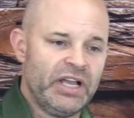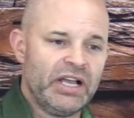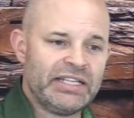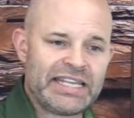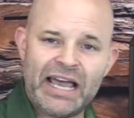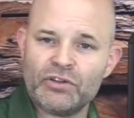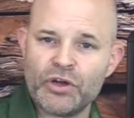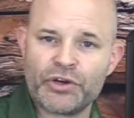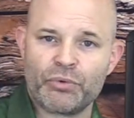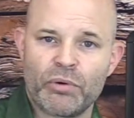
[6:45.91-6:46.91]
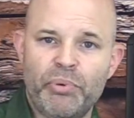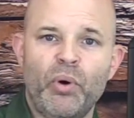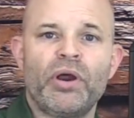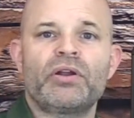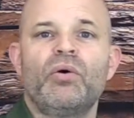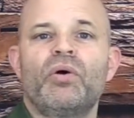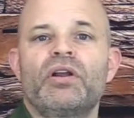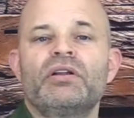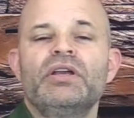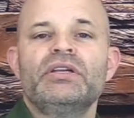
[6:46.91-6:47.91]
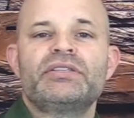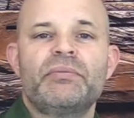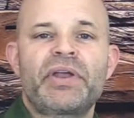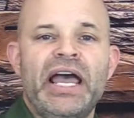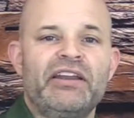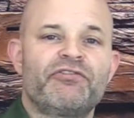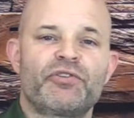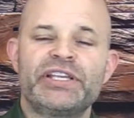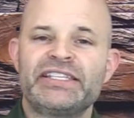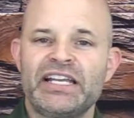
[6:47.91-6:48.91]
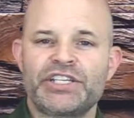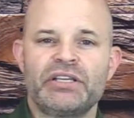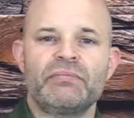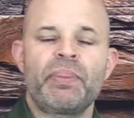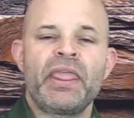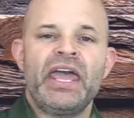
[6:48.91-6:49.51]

a downloaded report or some kind of free session,